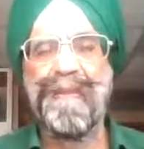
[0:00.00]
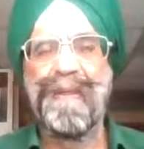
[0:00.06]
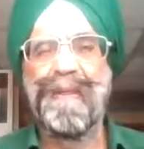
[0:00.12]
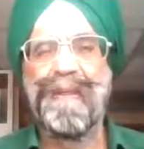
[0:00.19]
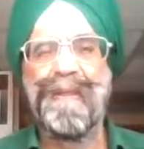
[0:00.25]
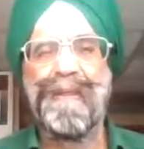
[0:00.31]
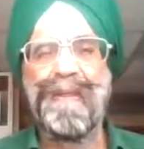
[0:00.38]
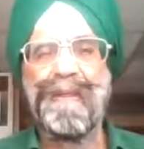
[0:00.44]

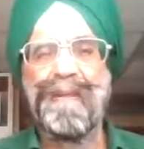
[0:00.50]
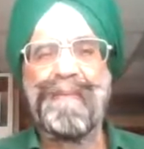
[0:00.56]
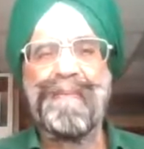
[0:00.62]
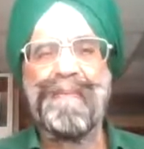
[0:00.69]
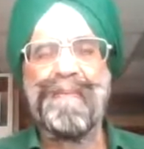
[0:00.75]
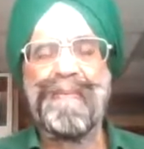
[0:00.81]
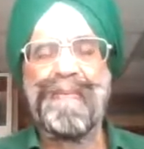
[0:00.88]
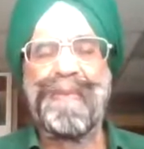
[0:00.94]
and
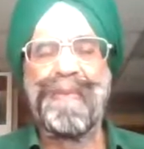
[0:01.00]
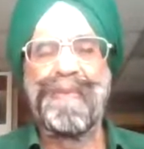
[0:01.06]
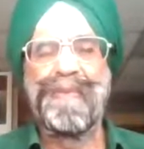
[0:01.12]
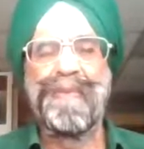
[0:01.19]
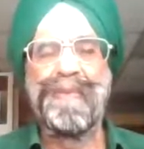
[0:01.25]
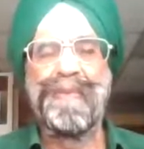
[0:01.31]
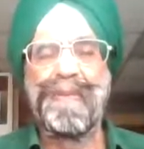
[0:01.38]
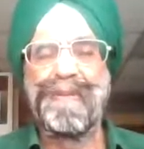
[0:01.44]
their
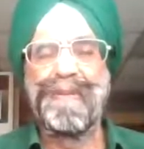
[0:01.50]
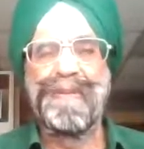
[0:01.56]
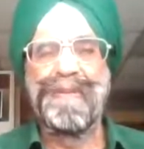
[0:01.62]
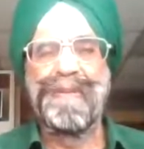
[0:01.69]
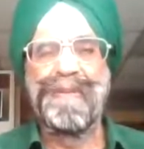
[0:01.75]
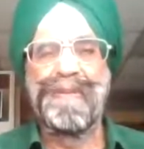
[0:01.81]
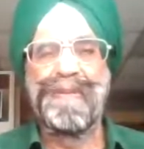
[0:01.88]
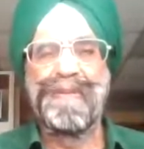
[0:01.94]

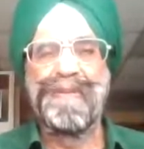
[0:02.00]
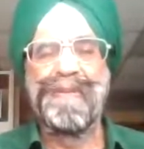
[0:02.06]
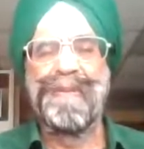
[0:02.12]
compositions